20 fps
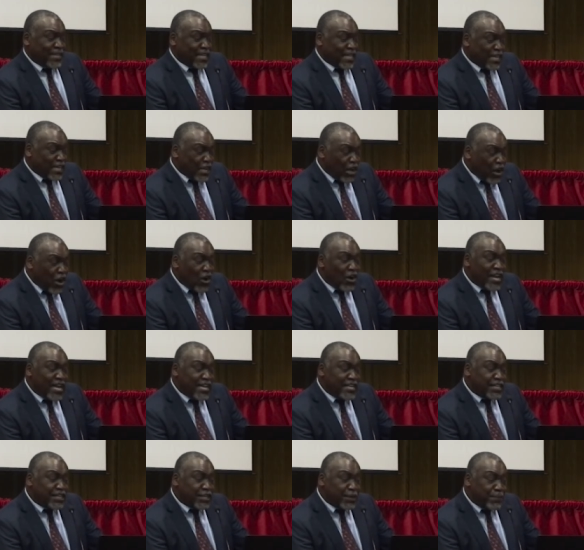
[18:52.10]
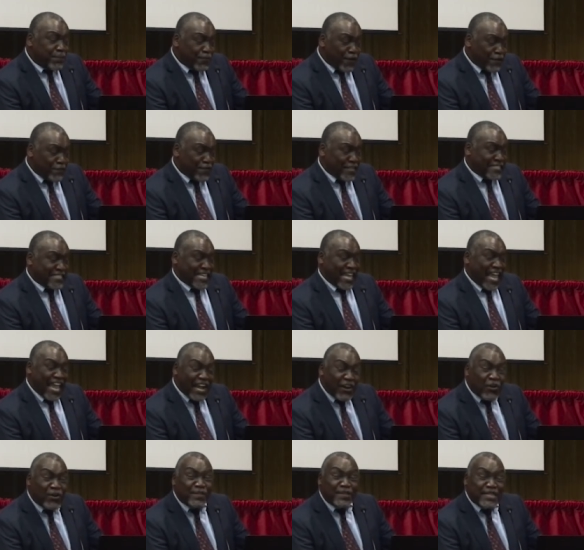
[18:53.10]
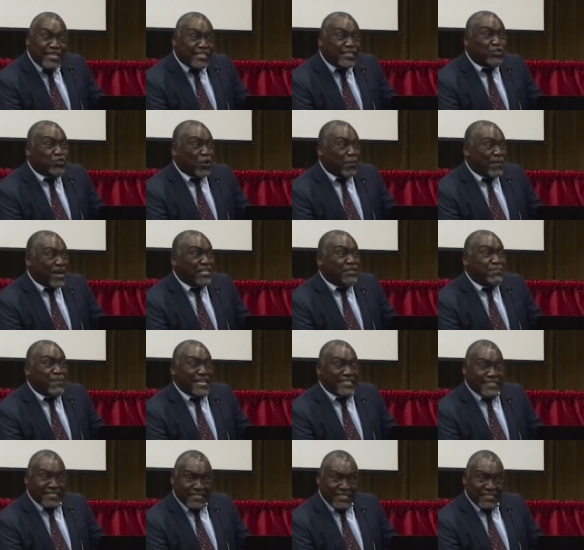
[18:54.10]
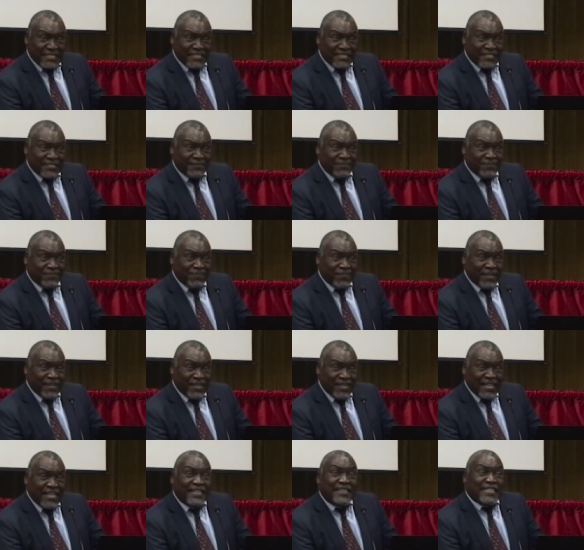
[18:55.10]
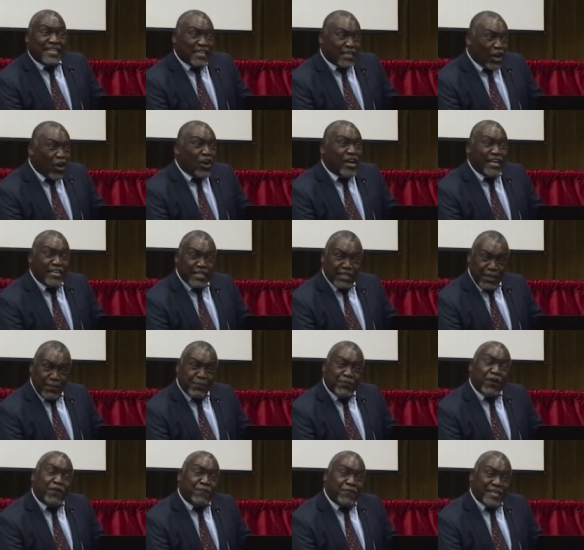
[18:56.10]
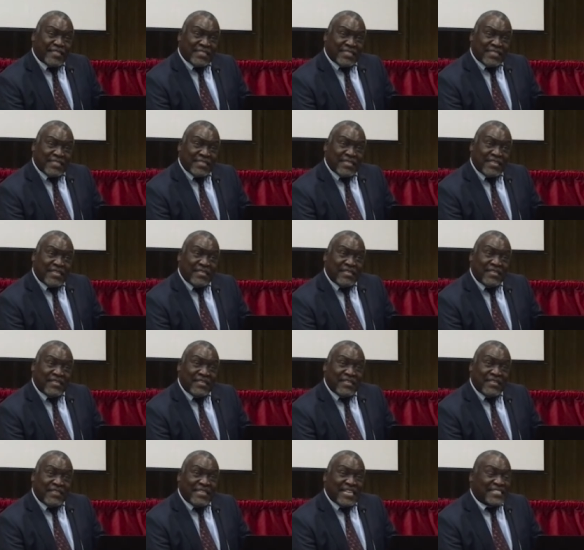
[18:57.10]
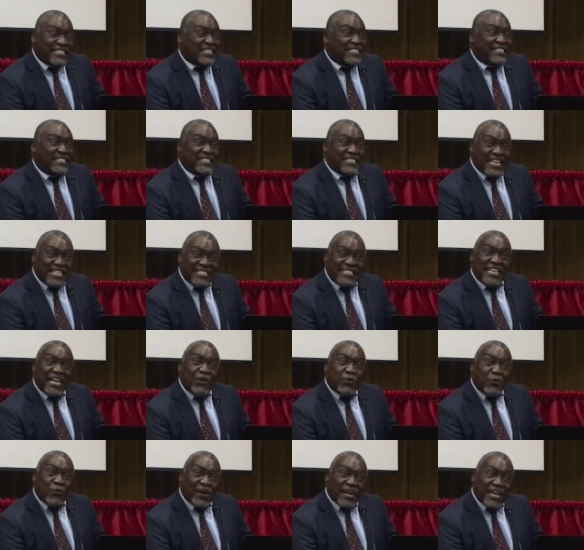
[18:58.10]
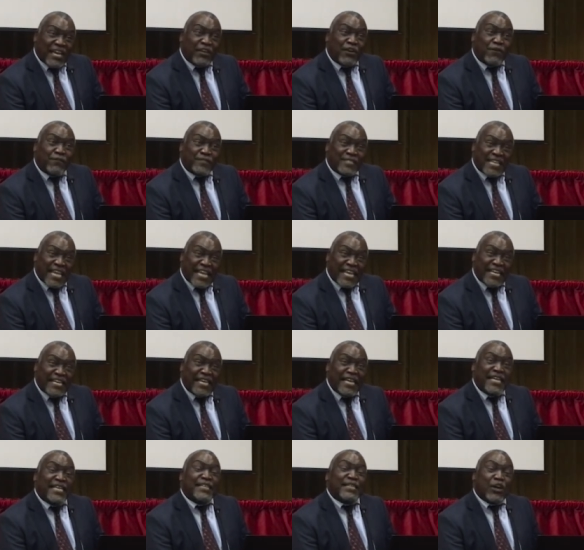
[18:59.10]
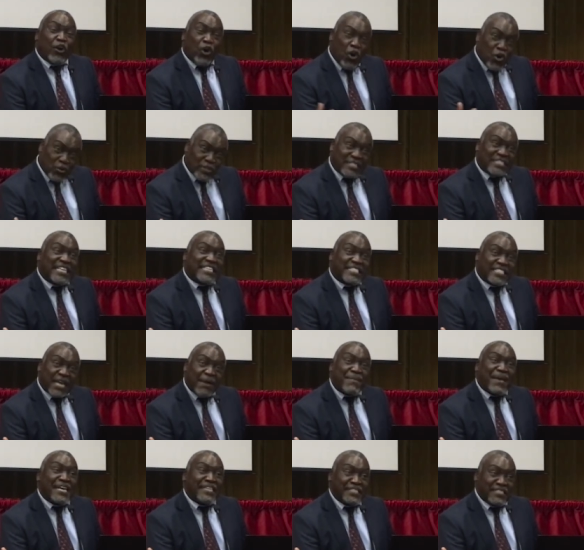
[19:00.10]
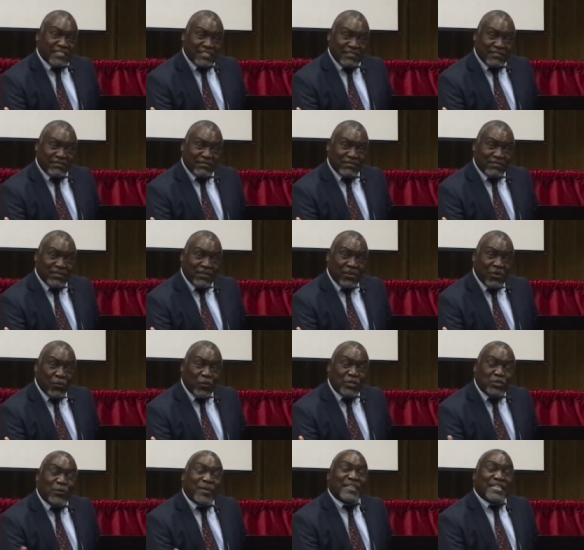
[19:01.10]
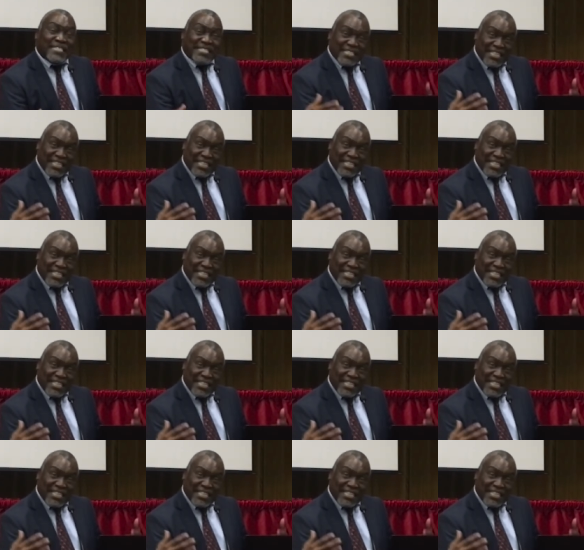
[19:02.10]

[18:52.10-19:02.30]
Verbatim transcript: the law and the prophets hang on these commandments. The law and the prophets that's just a way of saying the Old Testament, which were the